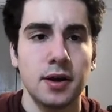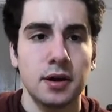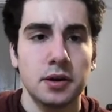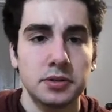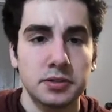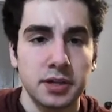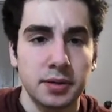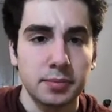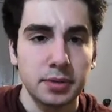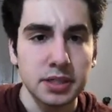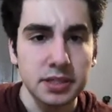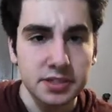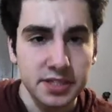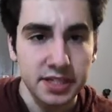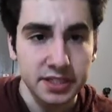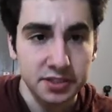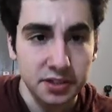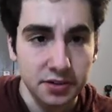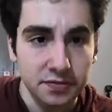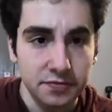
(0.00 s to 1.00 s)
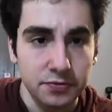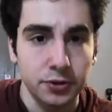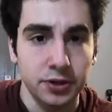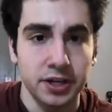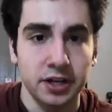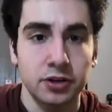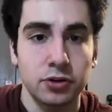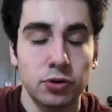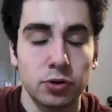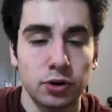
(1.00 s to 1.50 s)
Number 640,
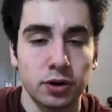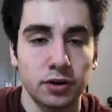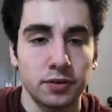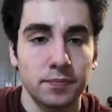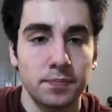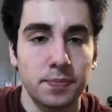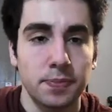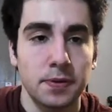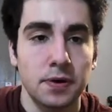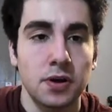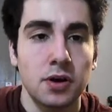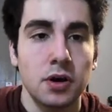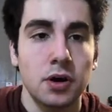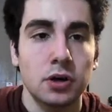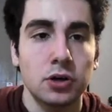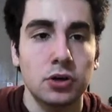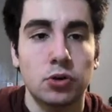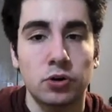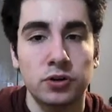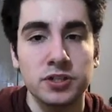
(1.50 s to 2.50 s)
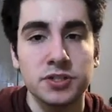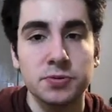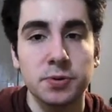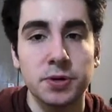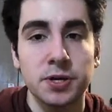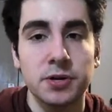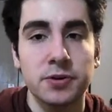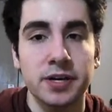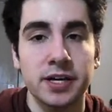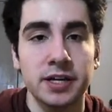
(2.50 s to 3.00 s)
corn. Corn is what
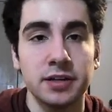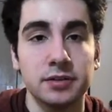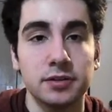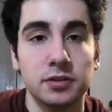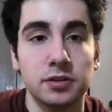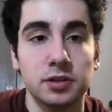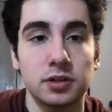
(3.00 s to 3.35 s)
you eat